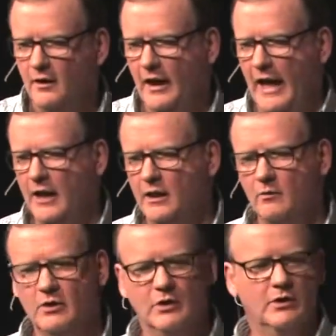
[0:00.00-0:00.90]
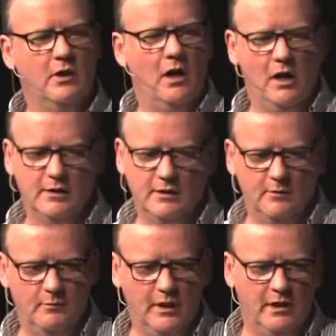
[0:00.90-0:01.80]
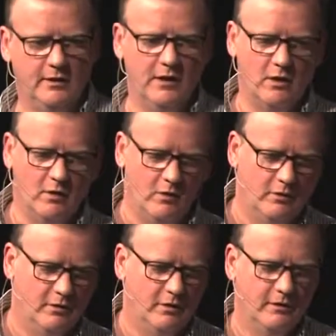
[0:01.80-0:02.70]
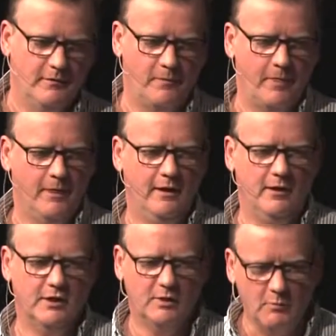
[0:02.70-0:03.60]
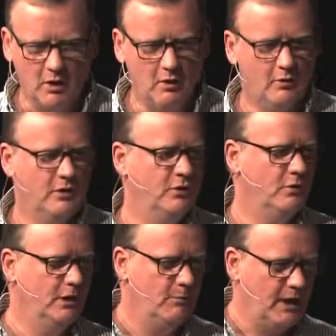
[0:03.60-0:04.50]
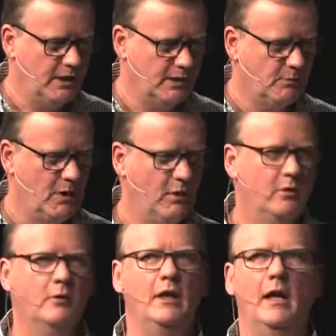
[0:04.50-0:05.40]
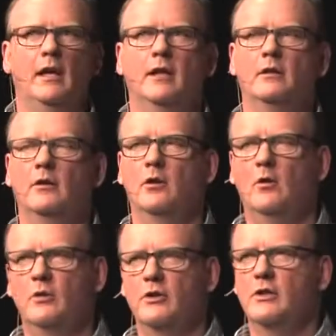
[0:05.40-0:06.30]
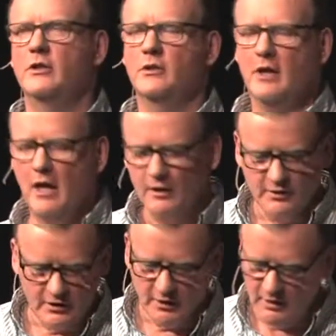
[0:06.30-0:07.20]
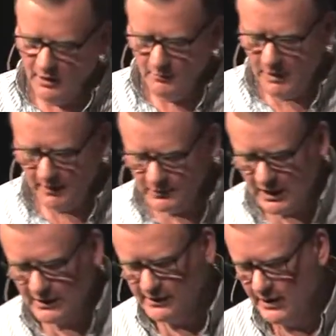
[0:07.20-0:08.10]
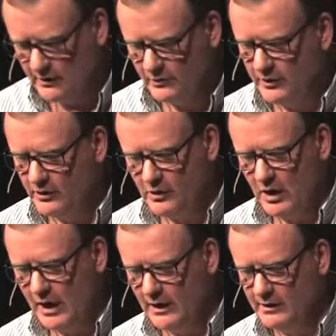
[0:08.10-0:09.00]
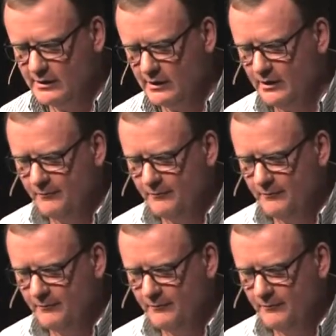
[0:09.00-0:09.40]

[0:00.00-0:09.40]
and it was just awesome. And Daryl uh, spoke, and Julie May spoke, and her older sister Alex, she baptized Taylor into Christ.